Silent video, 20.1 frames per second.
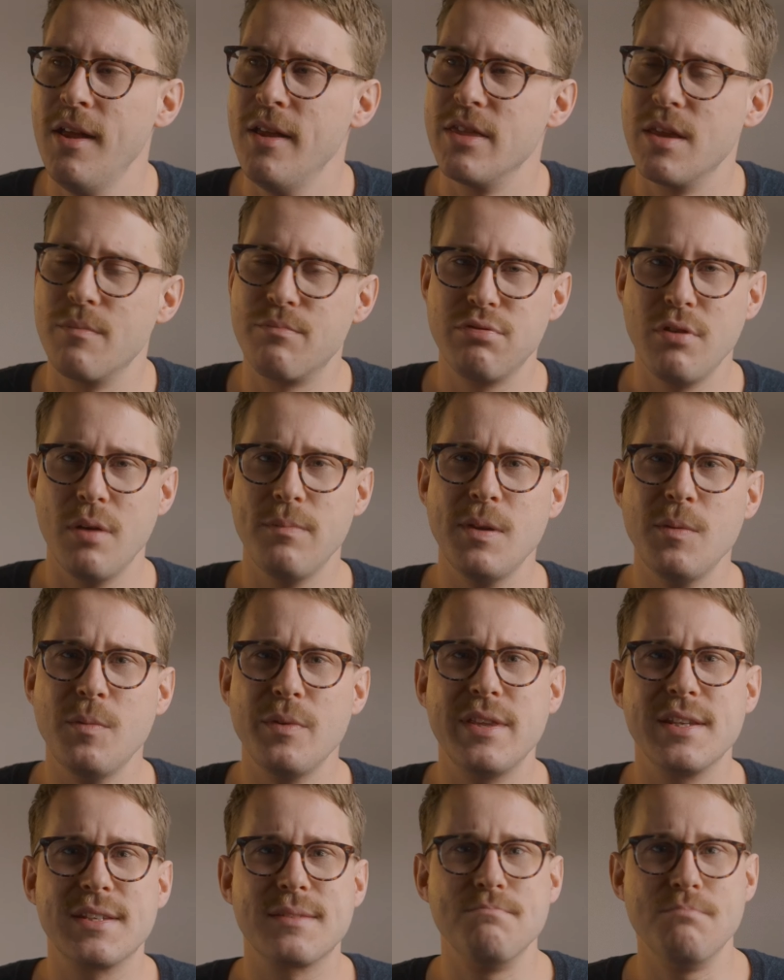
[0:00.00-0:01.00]
The problem
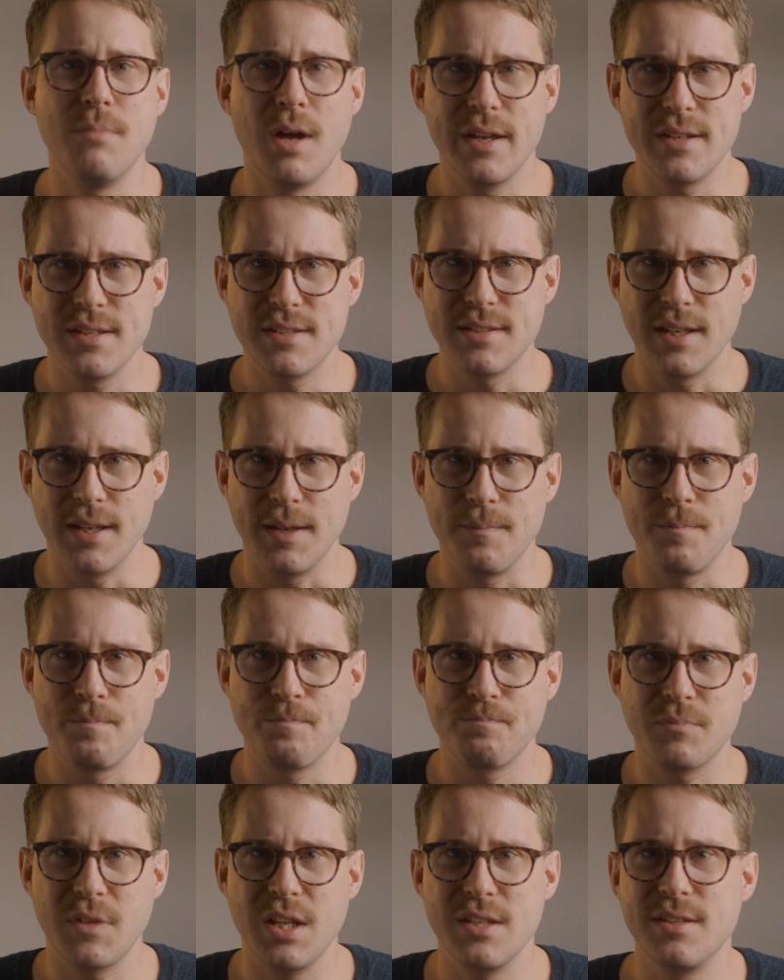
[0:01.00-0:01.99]
with this mindset
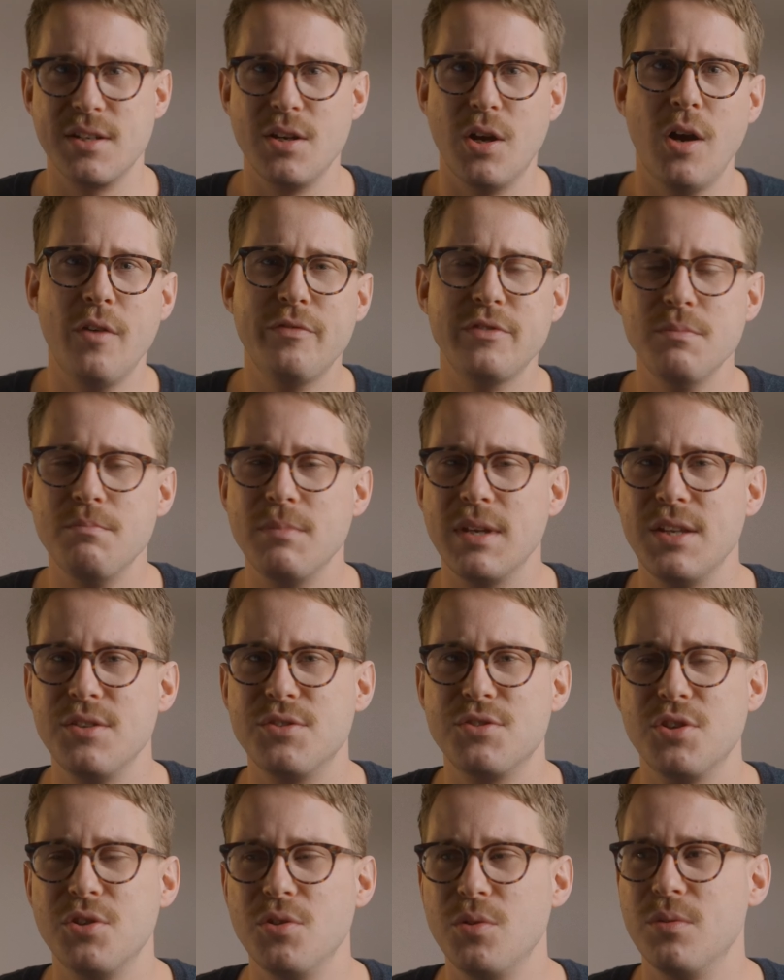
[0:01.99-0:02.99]
is that it often
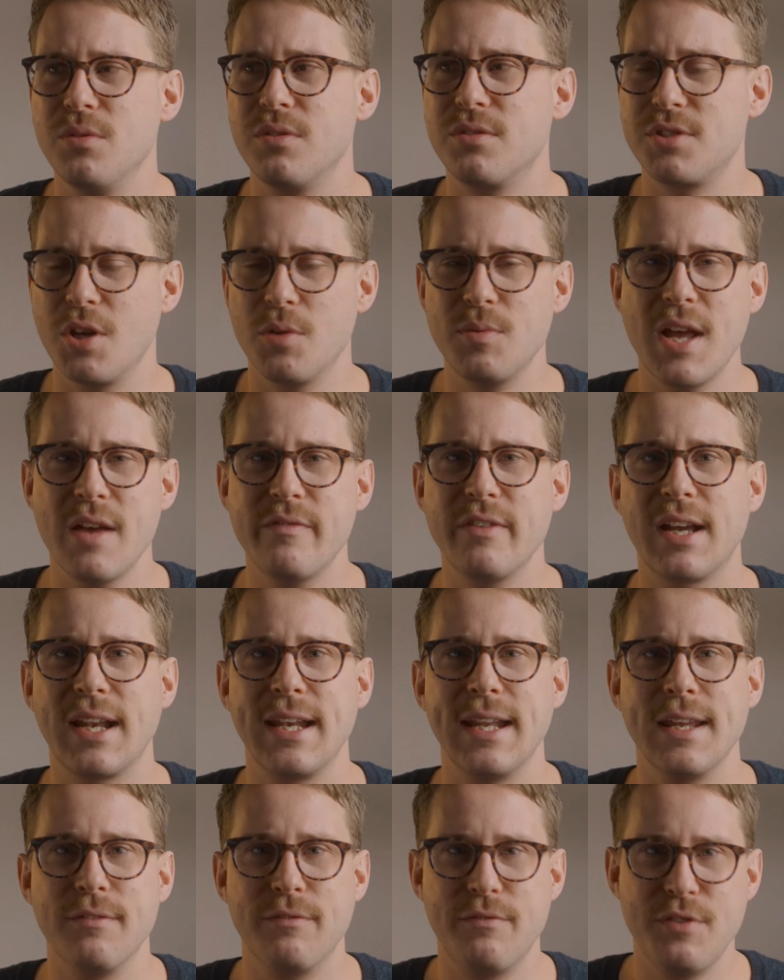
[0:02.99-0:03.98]
means you don't have a
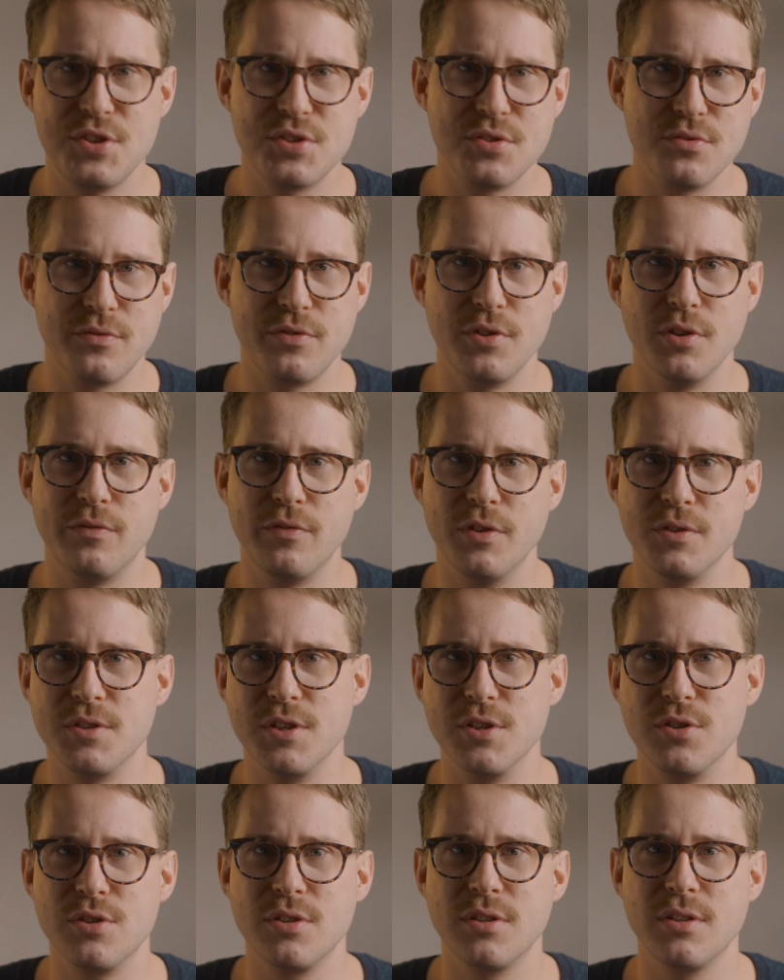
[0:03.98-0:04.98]
clear vision for your
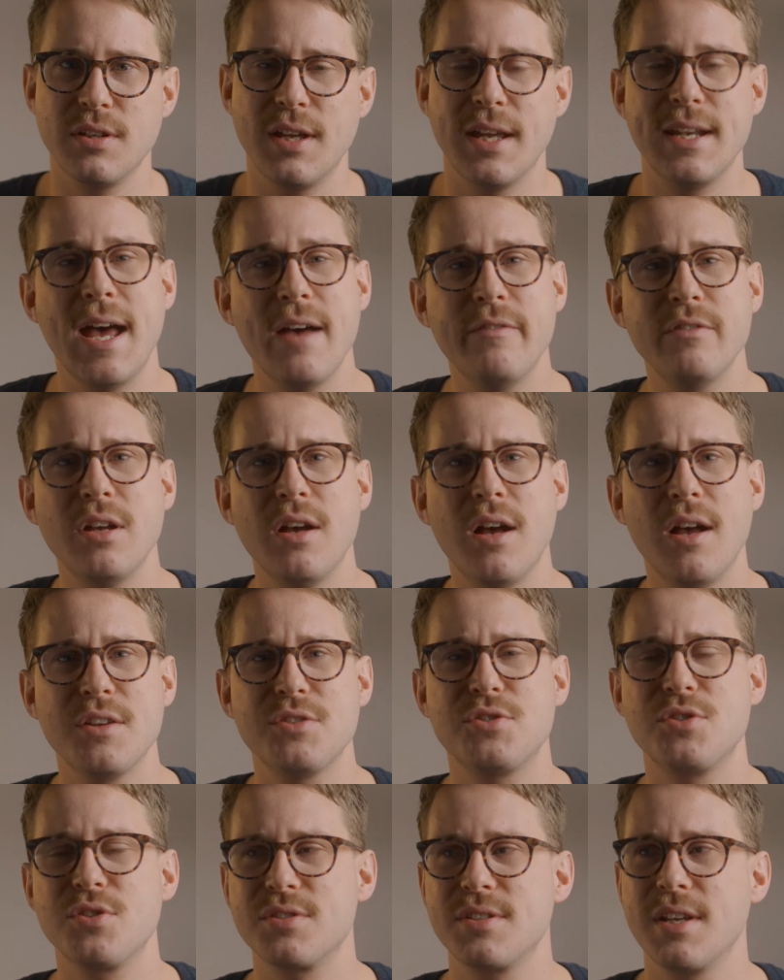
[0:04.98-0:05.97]
footage and haven't
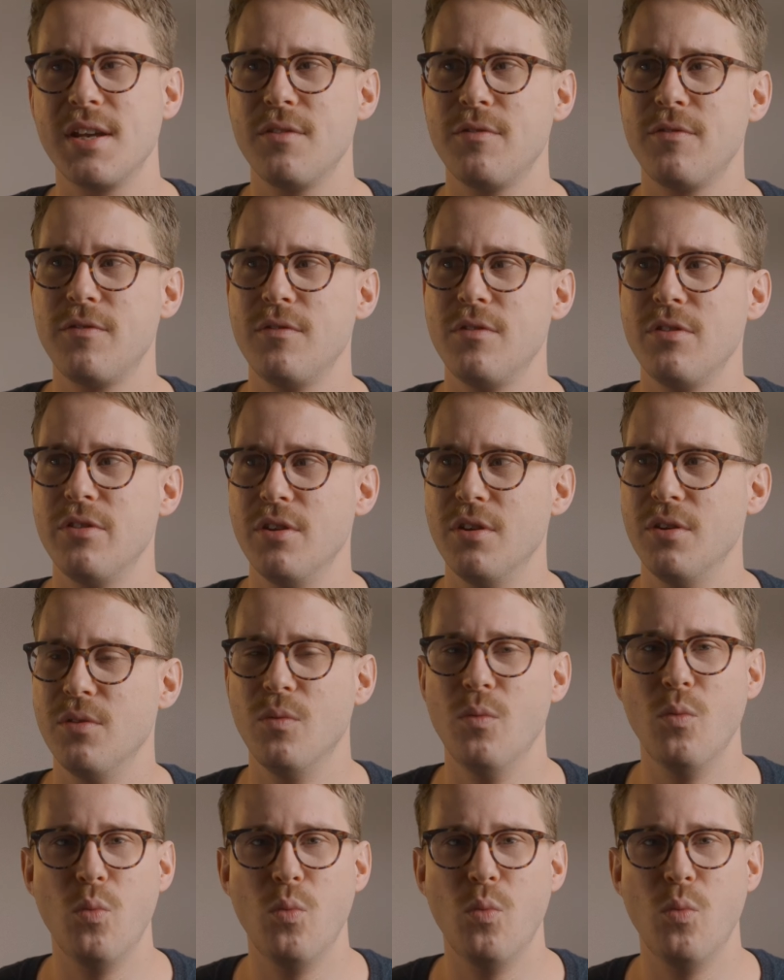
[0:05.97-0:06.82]
asked yourself the